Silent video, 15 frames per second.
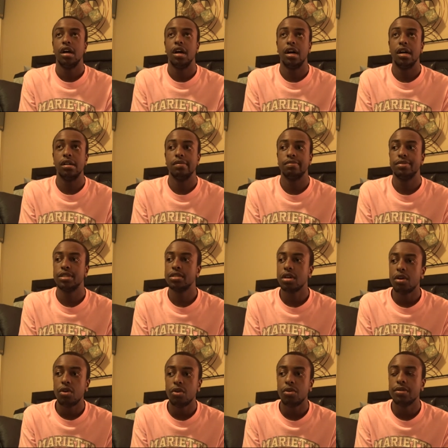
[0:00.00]
Um,
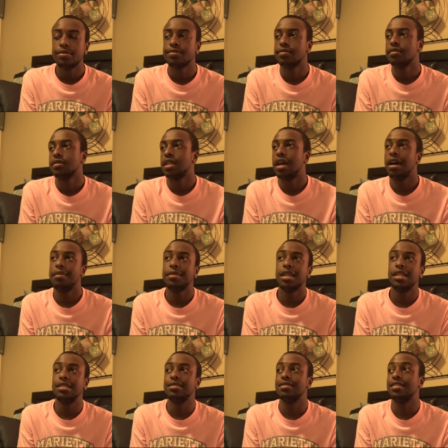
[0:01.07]
so, I
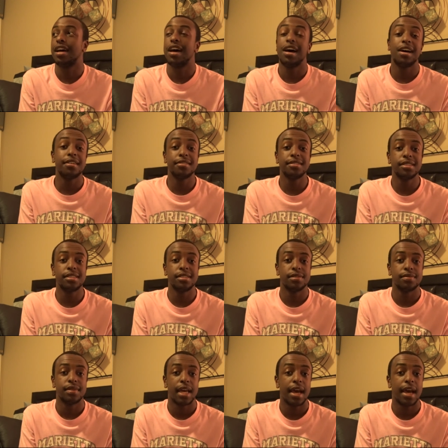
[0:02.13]
mean, I don't know.